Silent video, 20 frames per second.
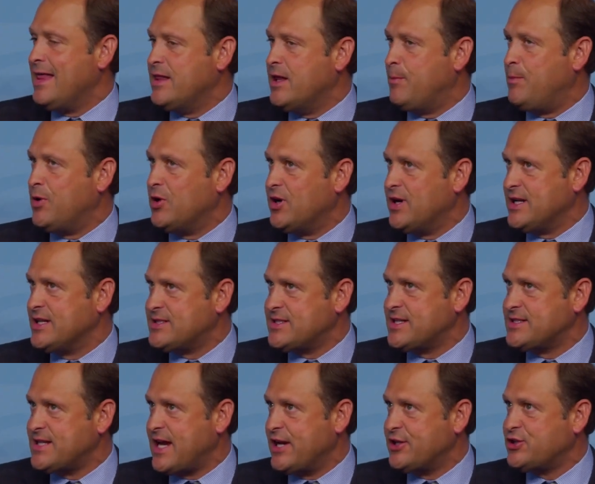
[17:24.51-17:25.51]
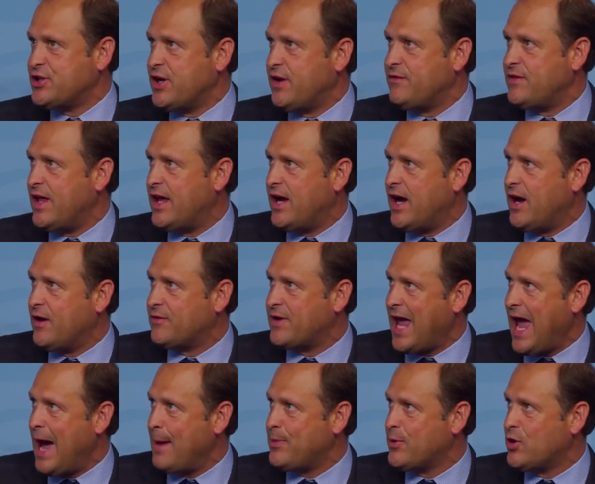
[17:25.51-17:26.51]
The politicization of
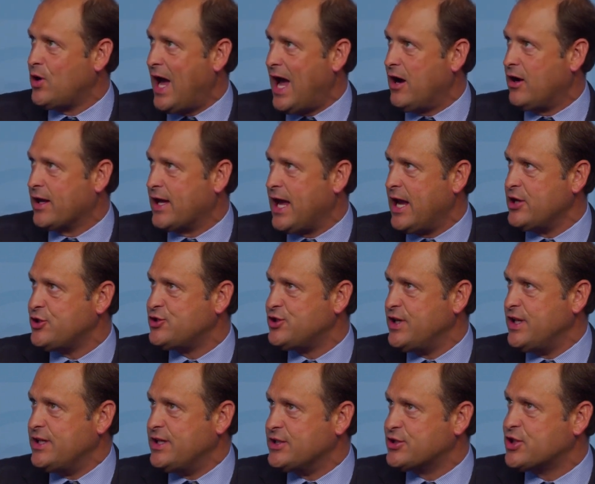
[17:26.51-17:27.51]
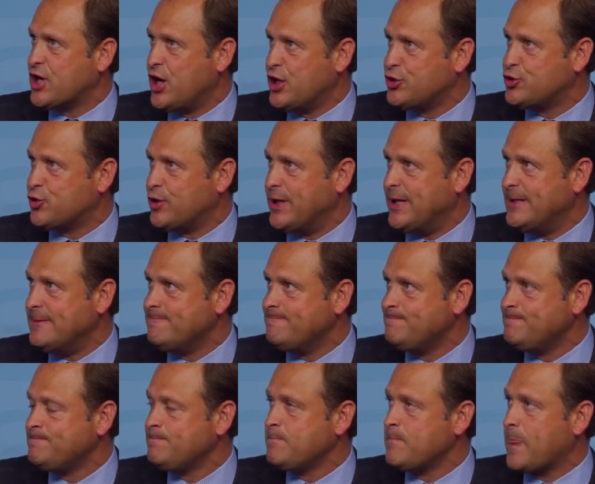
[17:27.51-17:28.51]
capital allocation in this country,
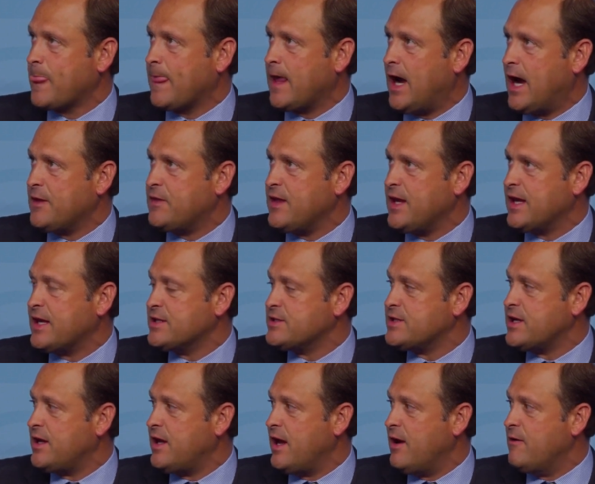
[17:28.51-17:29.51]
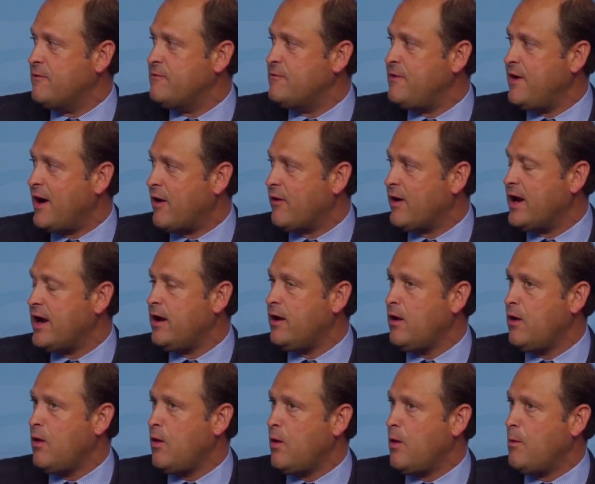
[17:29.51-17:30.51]
I think, is a
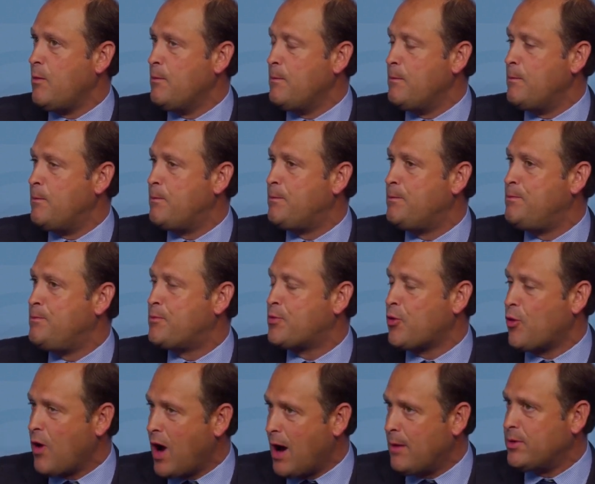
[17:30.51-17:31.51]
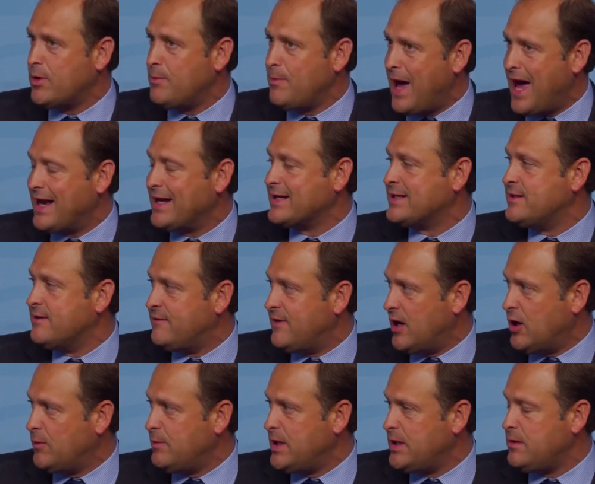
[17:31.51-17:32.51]
very problematic
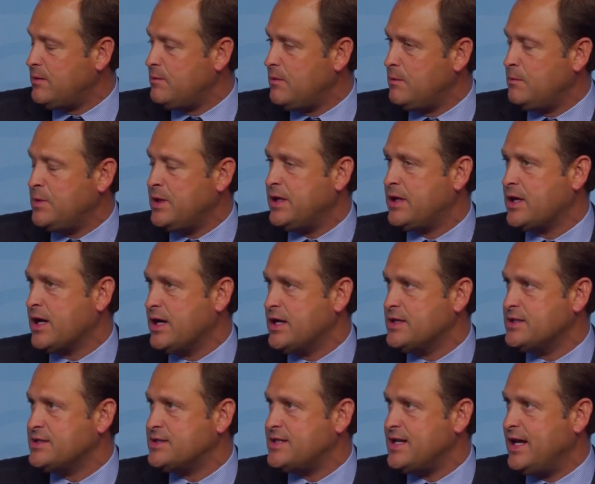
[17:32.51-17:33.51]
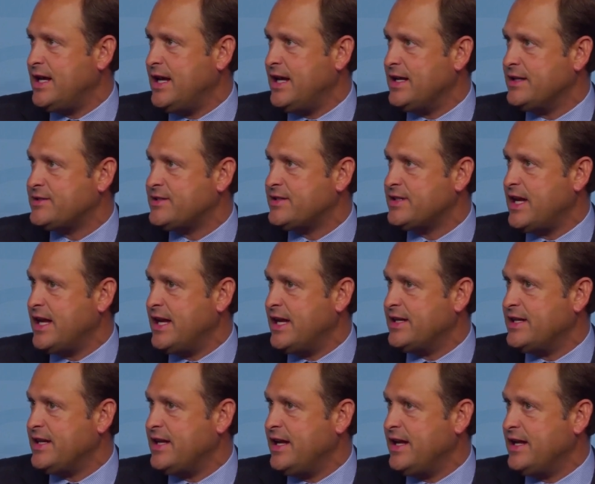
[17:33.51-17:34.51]
development because it
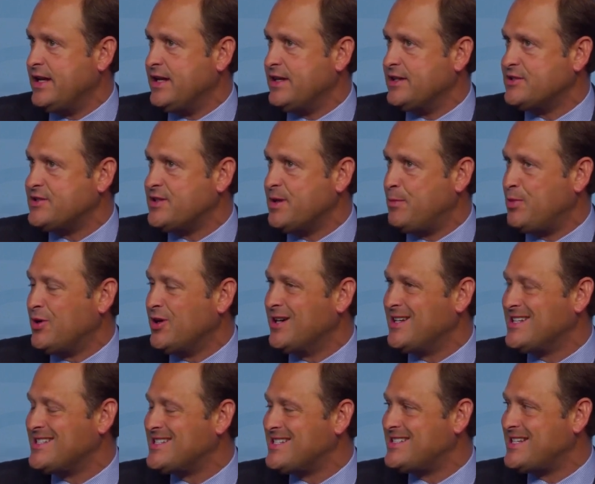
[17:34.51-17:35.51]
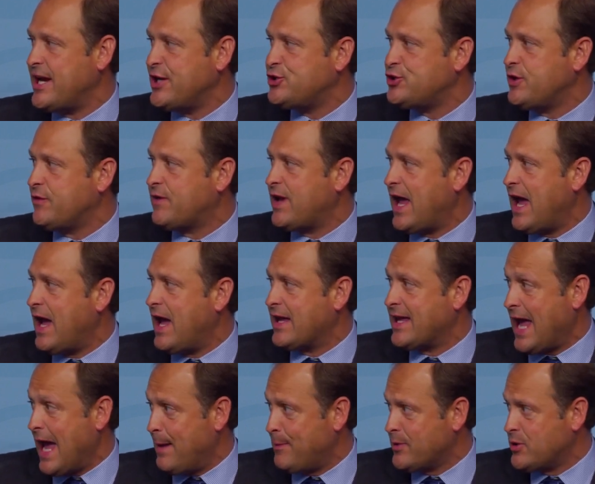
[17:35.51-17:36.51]
is the politicization of
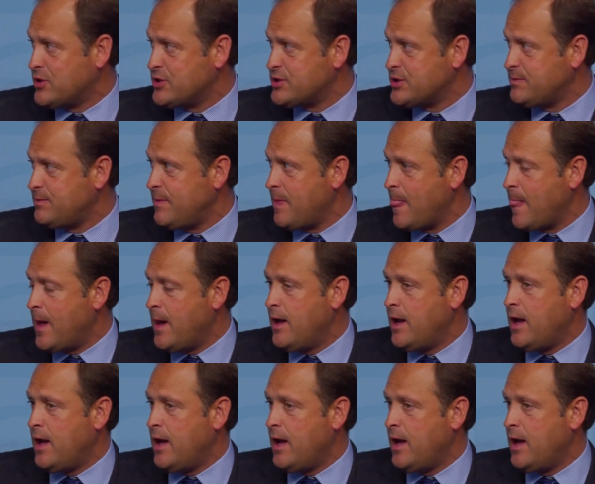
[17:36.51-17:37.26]
capitalism